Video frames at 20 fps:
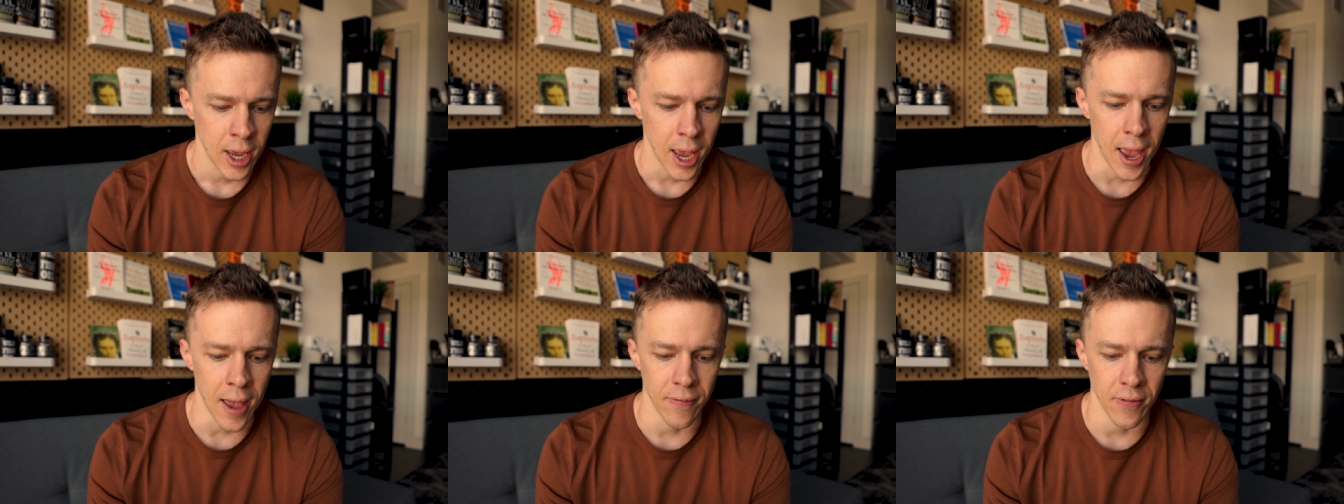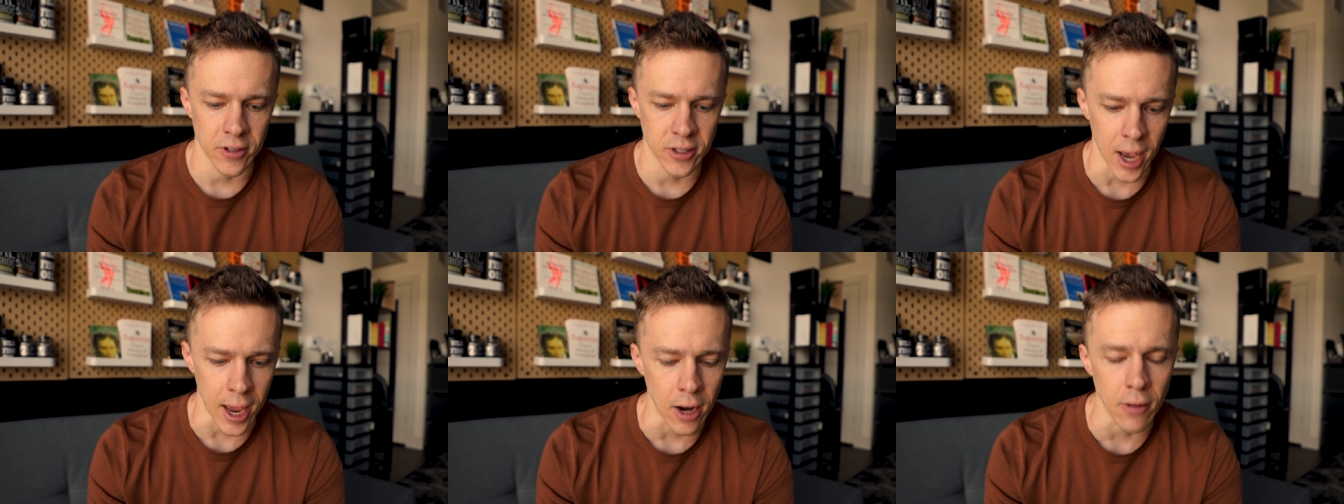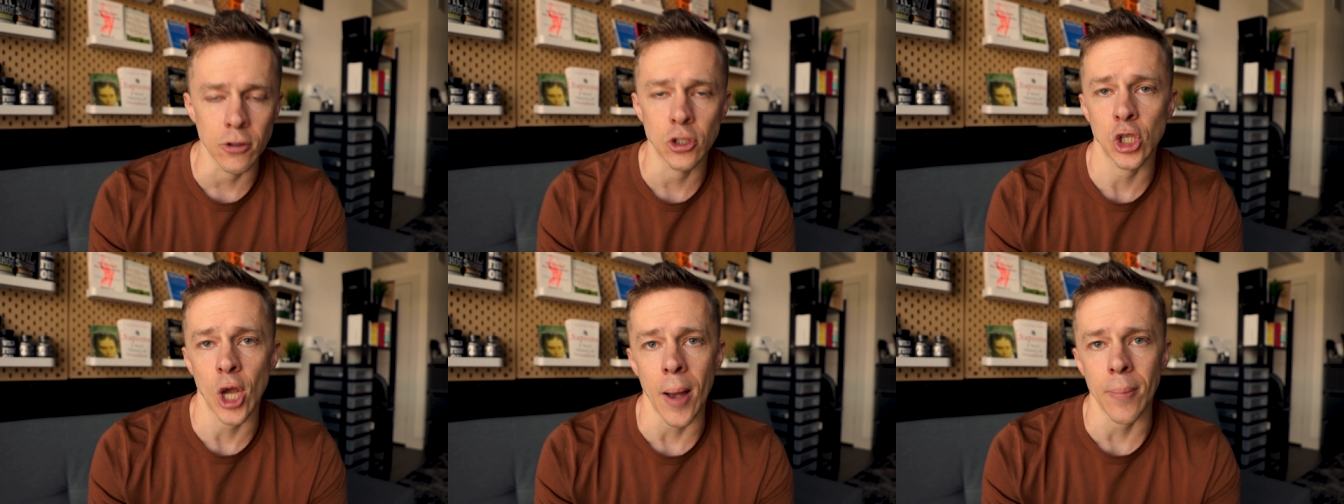And the
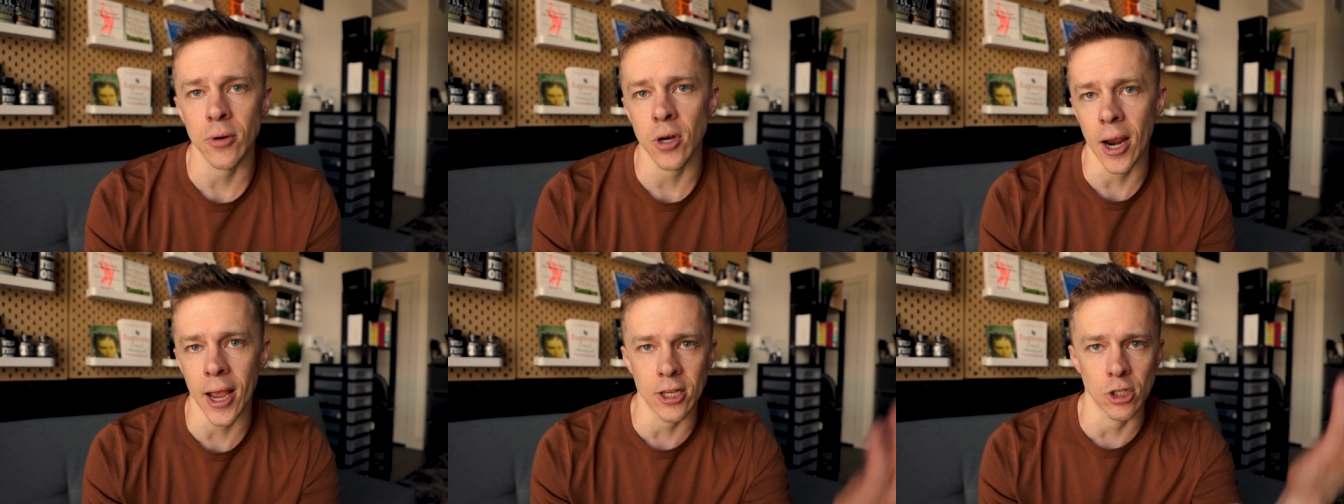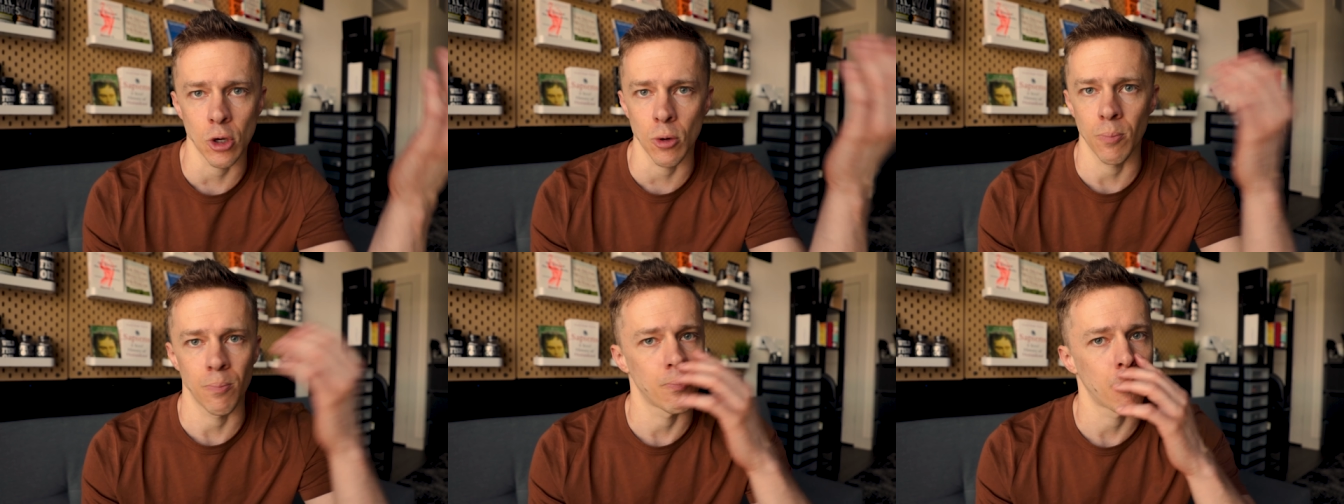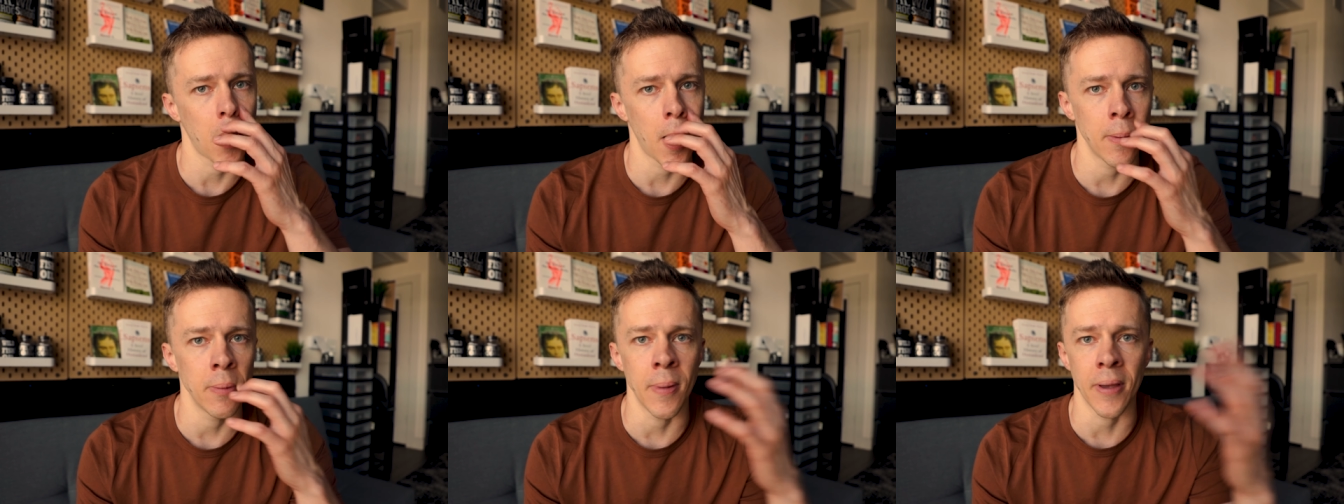title of this chapter, I guess I'll
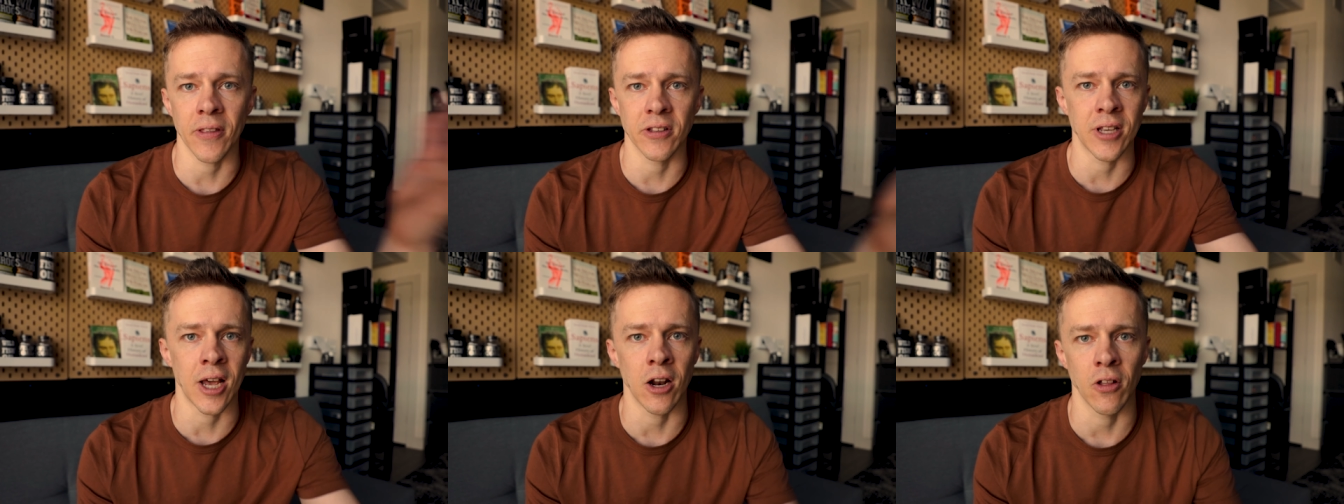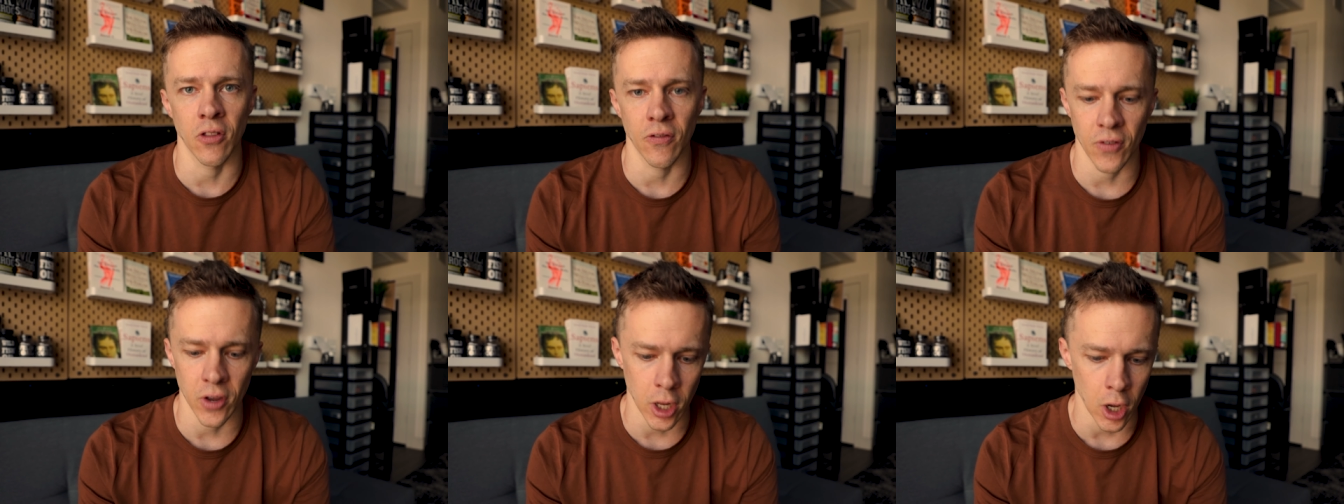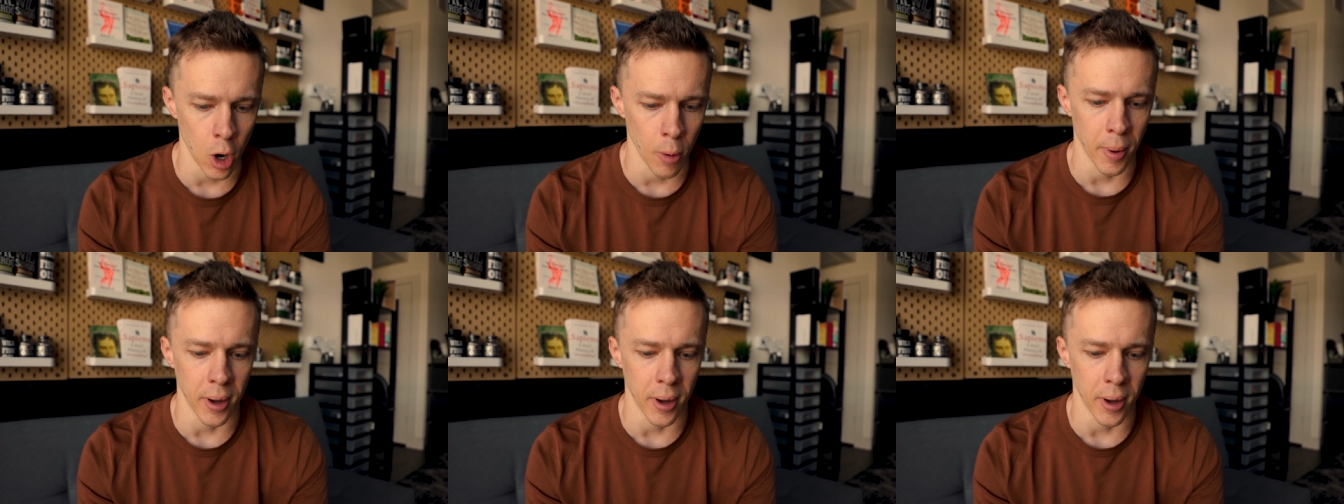probably make the title of the video,